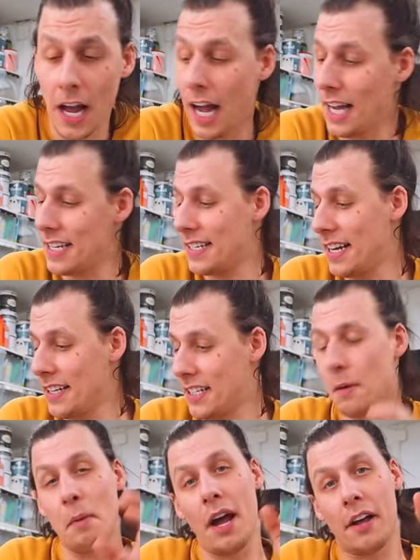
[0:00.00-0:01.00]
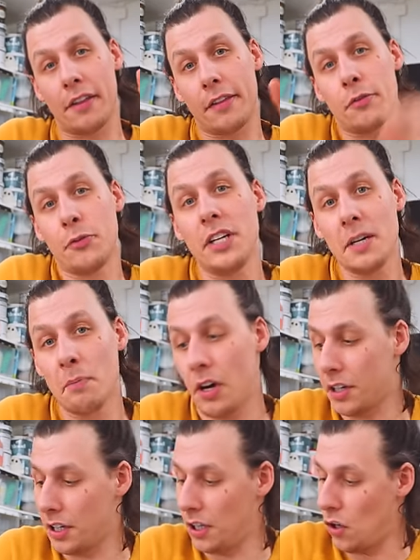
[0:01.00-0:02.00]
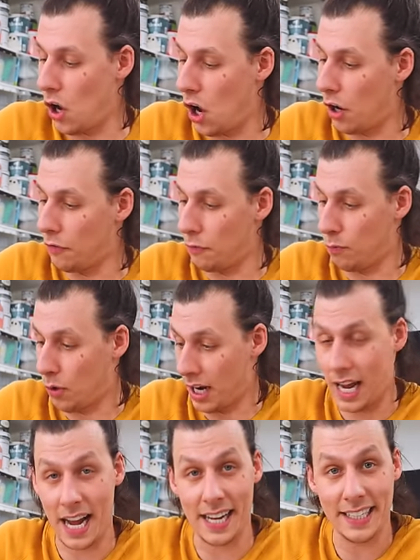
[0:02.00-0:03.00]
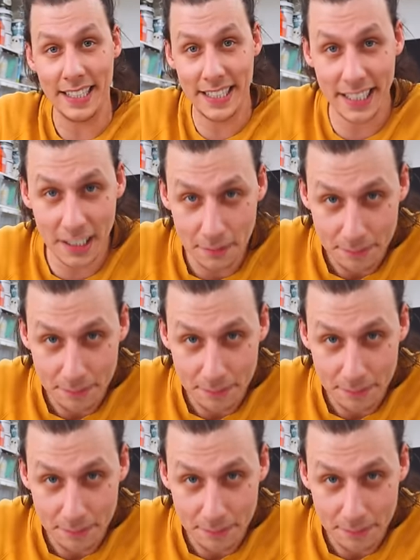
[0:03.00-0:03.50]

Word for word: I sent them a 3D model of what I had here